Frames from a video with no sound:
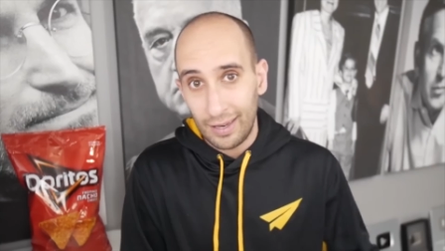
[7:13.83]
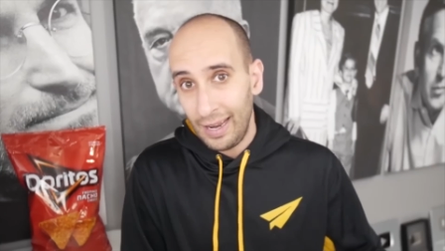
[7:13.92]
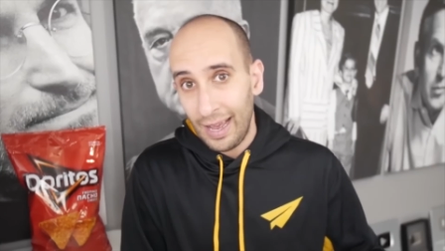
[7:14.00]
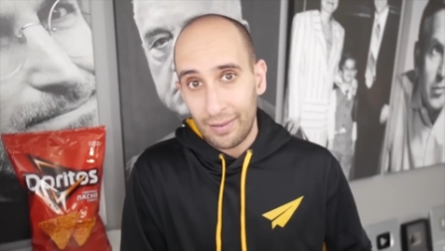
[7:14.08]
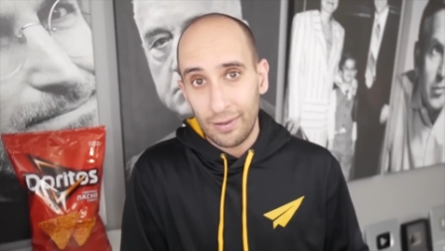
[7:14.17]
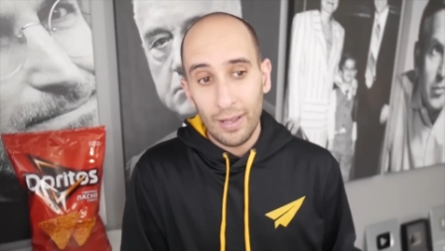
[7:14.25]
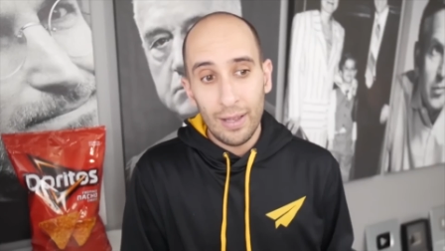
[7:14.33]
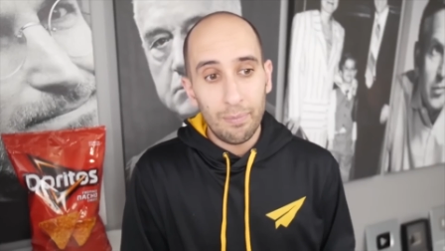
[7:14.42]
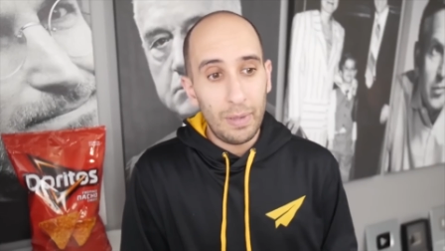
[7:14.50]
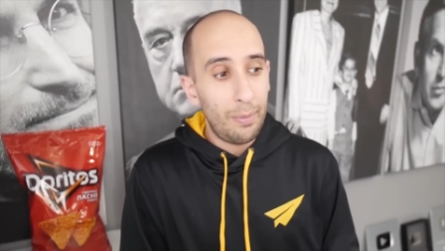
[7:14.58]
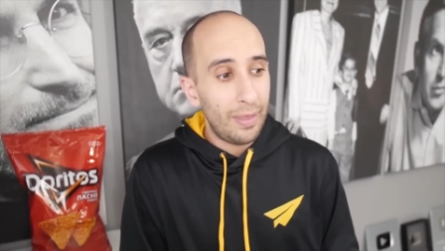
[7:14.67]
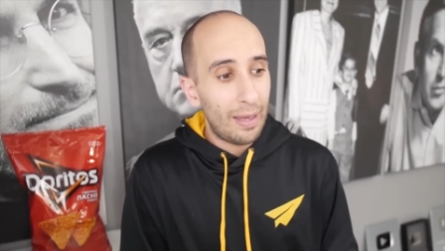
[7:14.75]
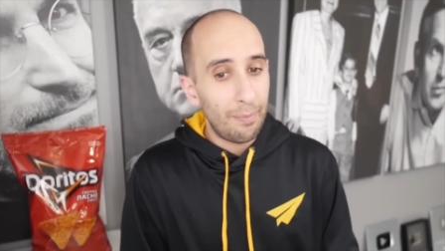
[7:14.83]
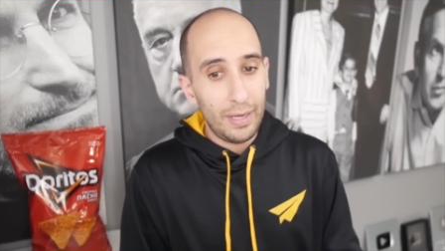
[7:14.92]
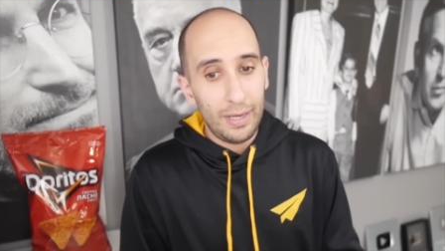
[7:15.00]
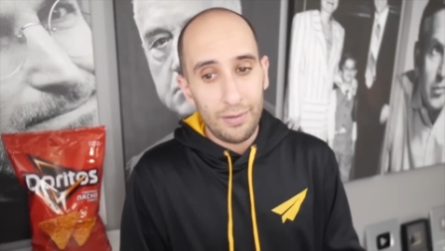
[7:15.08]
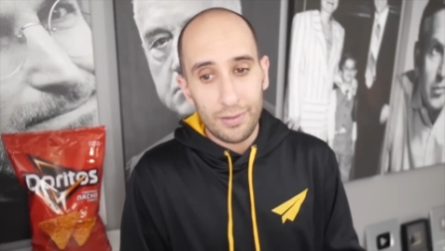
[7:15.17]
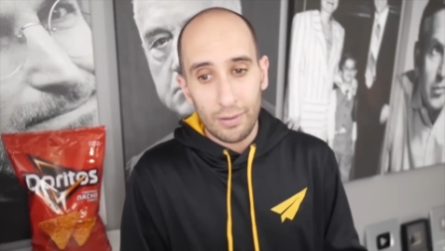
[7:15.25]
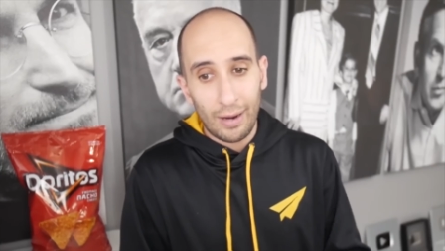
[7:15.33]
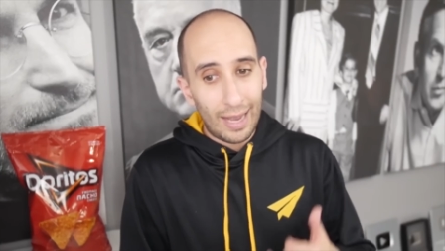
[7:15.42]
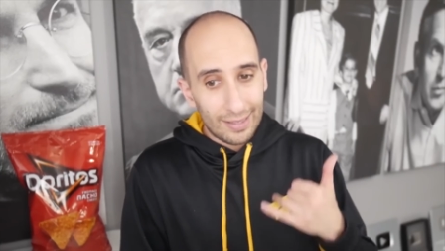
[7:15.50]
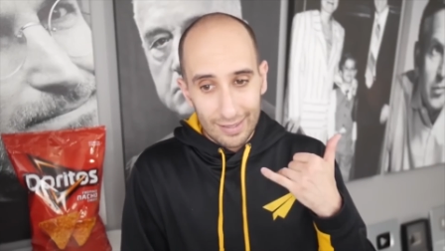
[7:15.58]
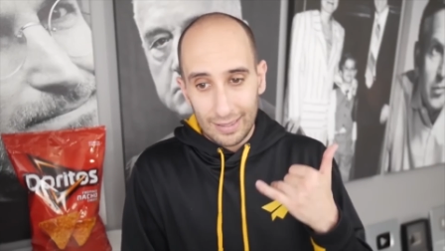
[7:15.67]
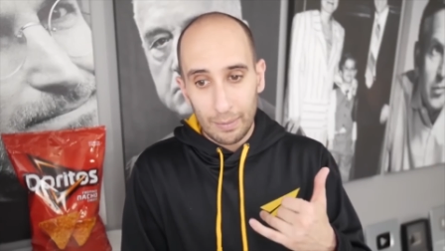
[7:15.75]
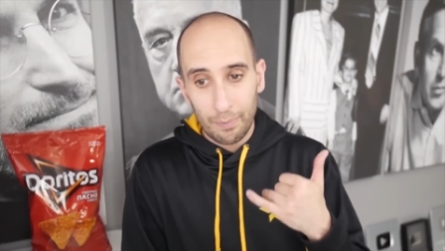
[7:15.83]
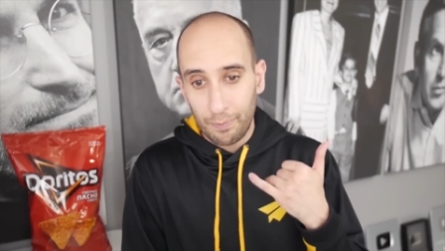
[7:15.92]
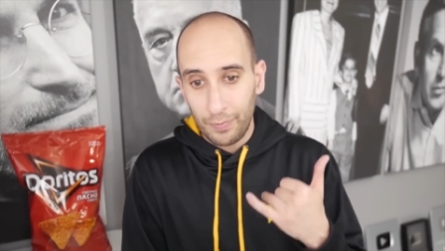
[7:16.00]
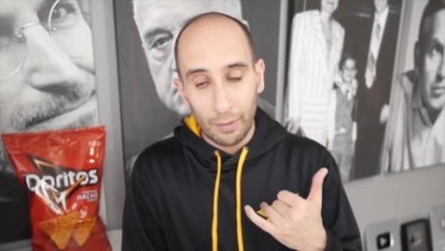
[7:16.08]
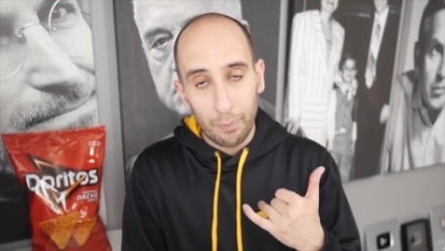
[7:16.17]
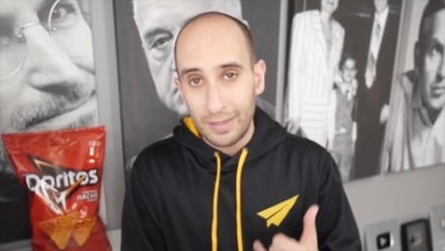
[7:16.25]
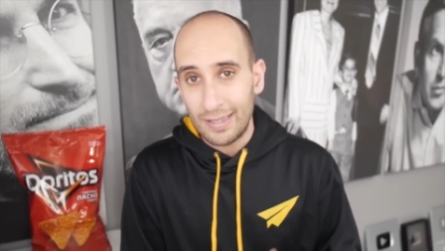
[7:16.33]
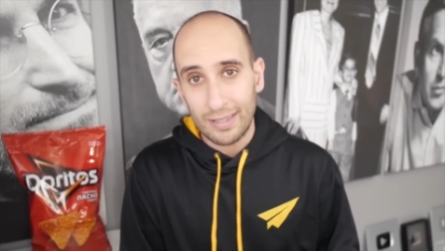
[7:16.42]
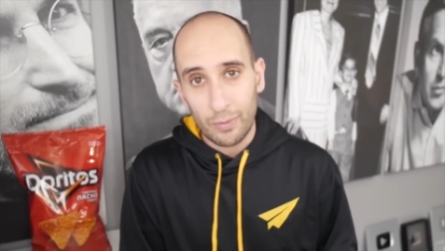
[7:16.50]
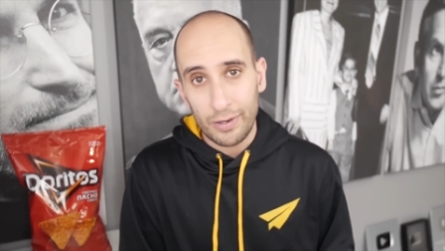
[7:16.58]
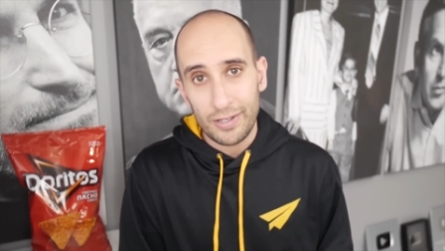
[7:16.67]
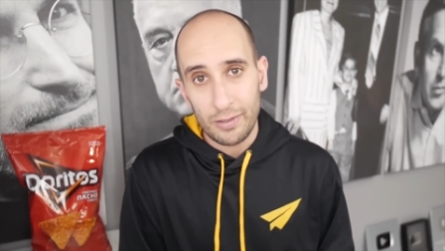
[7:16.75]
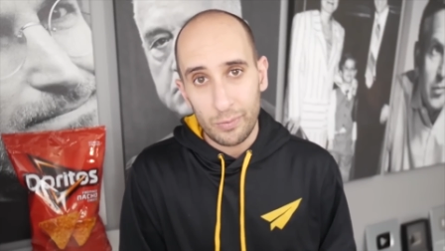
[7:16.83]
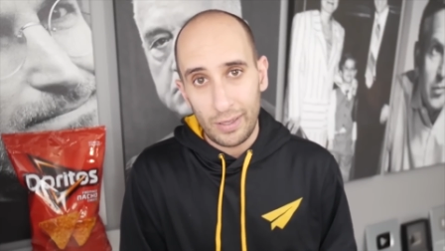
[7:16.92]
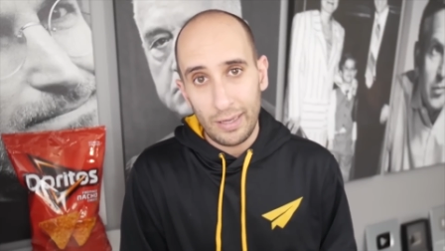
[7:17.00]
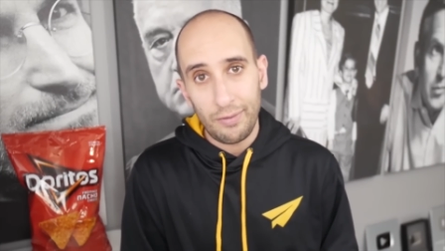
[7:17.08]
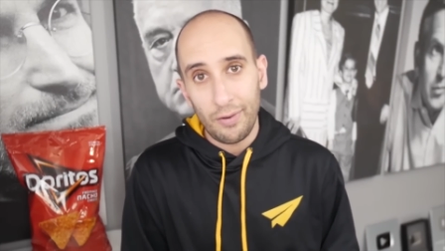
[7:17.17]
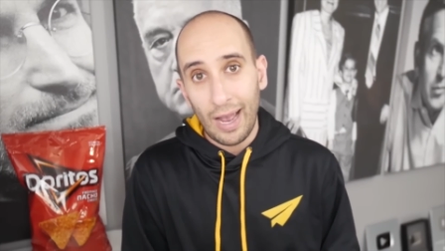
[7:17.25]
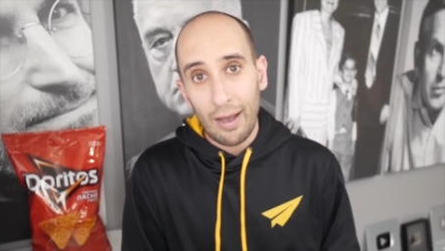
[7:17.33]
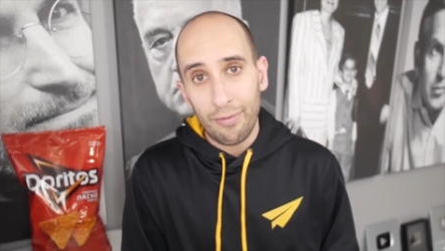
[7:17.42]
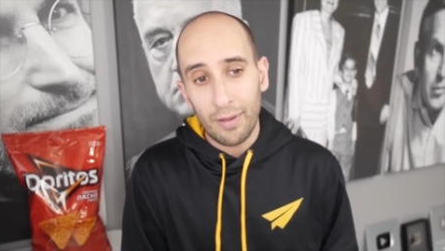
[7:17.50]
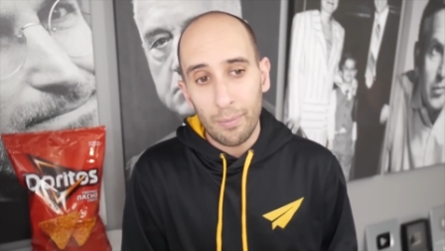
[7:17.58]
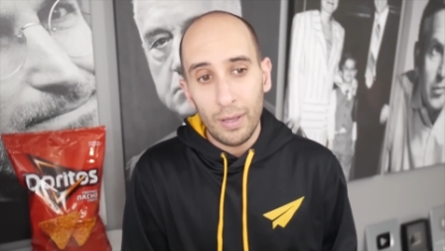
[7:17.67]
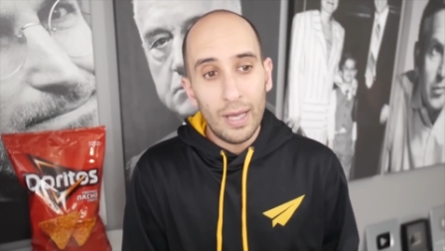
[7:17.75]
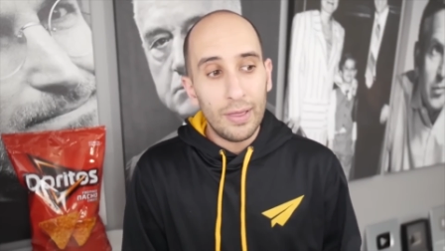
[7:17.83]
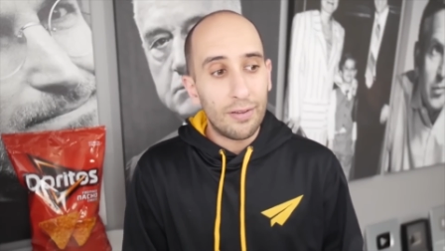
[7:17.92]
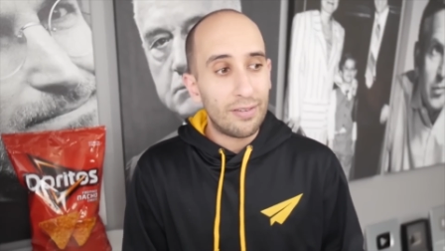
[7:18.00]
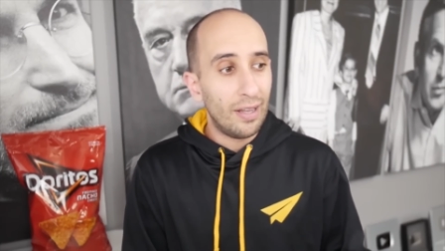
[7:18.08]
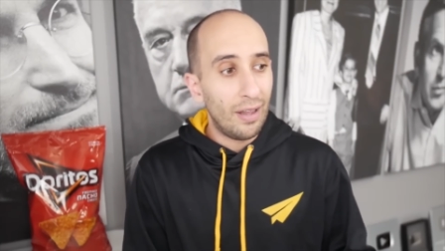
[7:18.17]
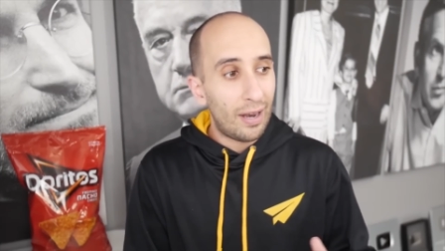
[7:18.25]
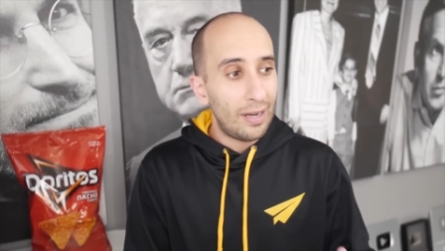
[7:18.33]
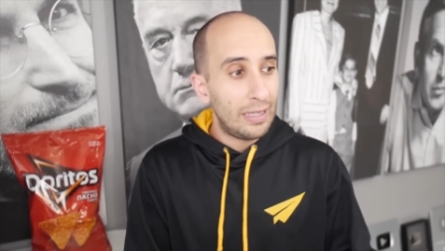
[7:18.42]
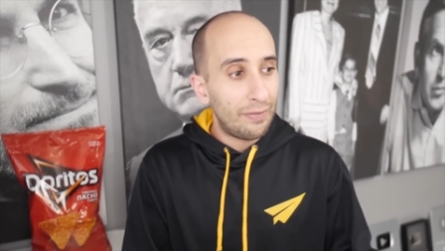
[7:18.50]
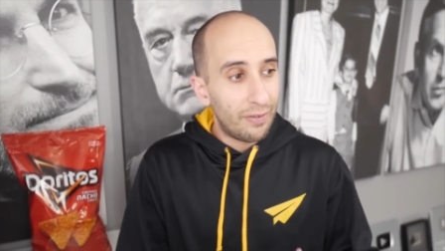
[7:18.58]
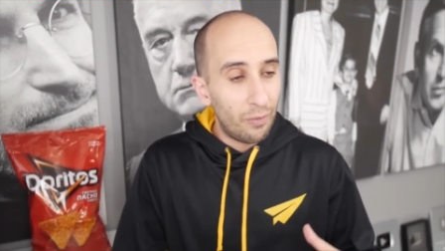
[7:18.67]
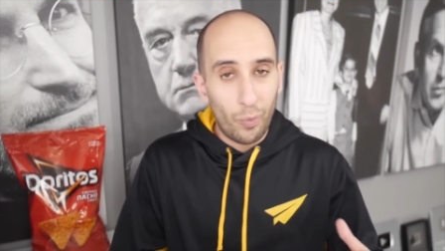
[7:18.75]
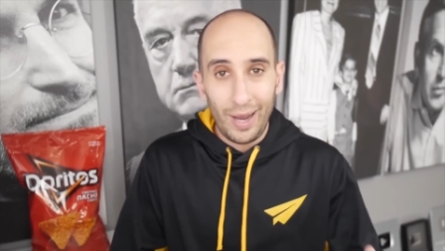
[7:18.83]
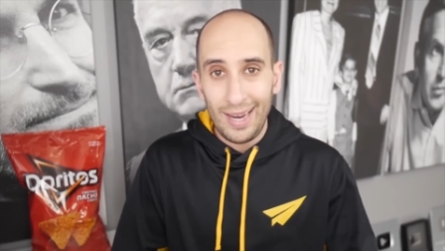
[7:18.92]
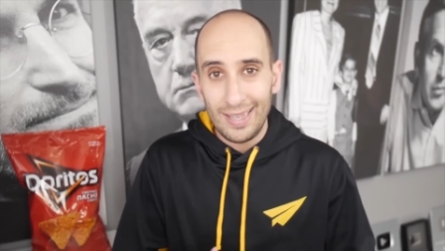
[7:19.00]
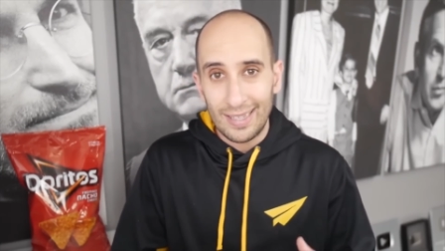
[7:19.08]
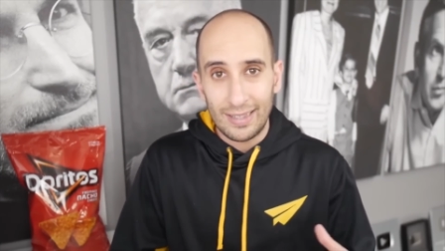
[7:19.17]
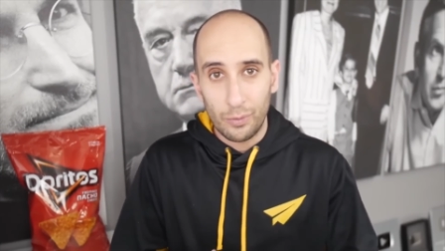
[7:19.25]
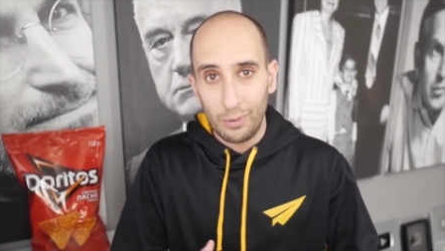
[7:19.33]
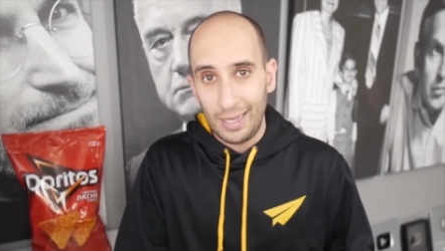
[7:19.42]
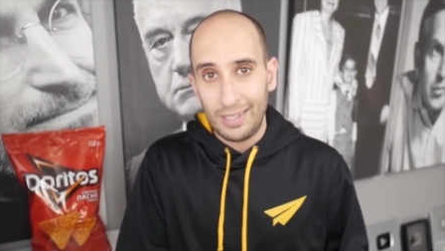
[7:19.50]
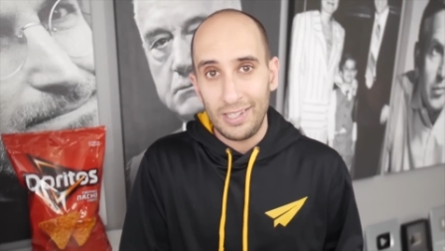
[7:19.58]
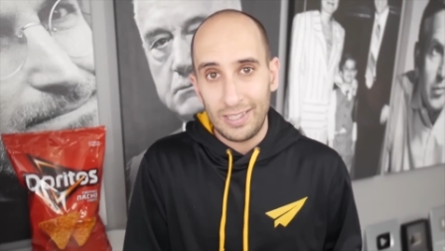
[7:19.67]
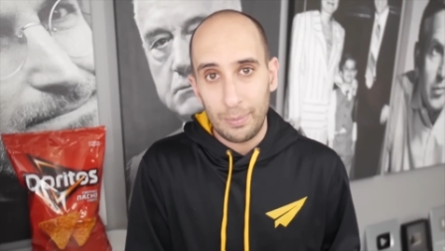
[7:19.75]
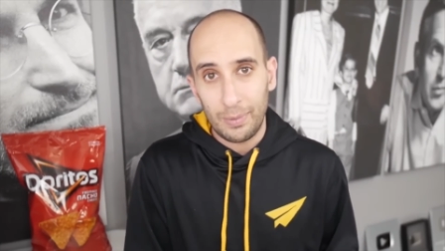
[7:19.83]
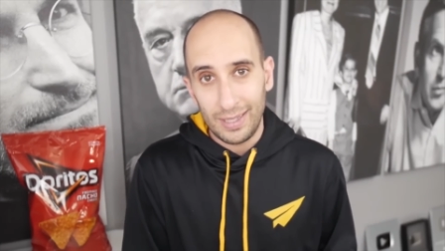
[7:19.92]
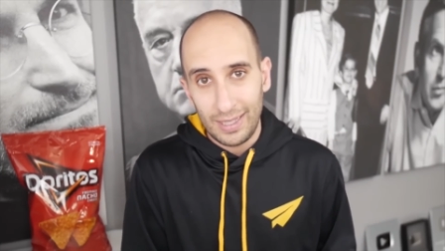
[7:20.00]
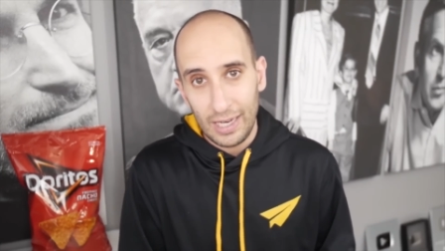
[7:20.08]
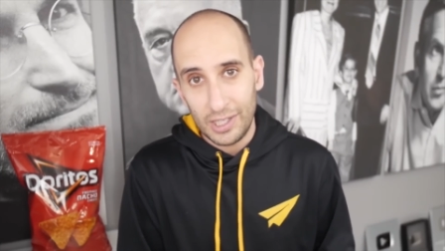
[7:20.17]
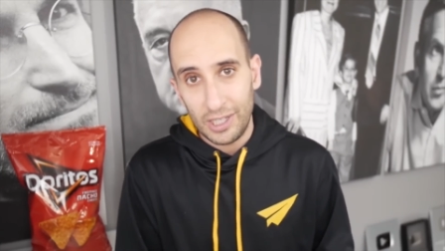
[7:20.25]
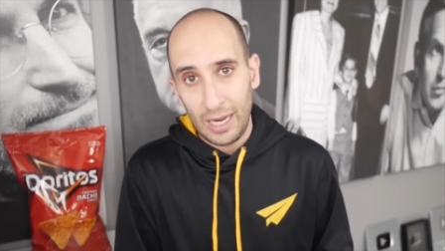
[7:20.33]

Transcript: connect. Maybe that means you're asking them, you know, business questions when you have them. There's a lot of different ways that the relationship can take